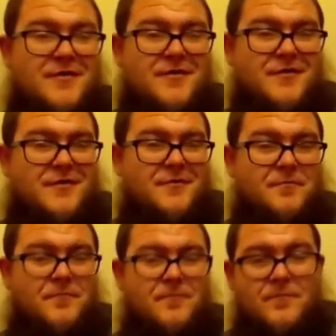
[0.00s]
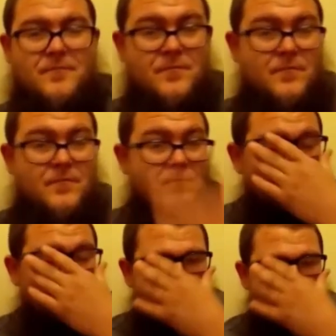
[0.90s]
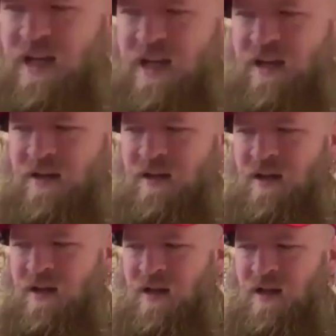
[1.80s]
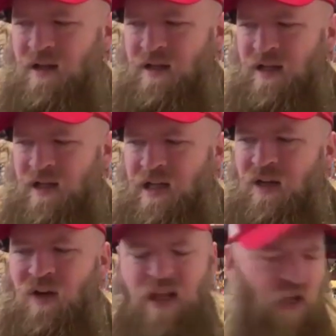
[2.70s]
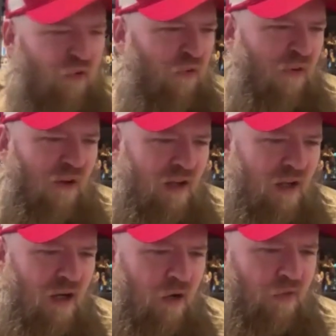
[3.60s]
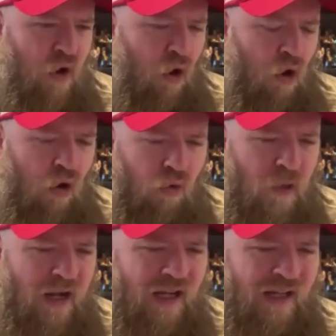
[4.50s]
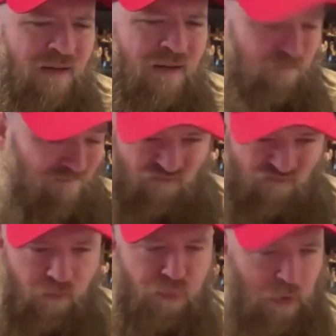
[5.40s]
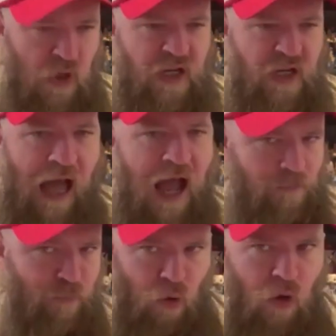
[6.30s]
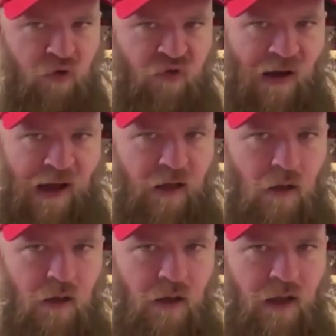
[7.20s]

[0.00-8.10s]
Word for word: good Lord, just thinking, even if they're already pretty high profile,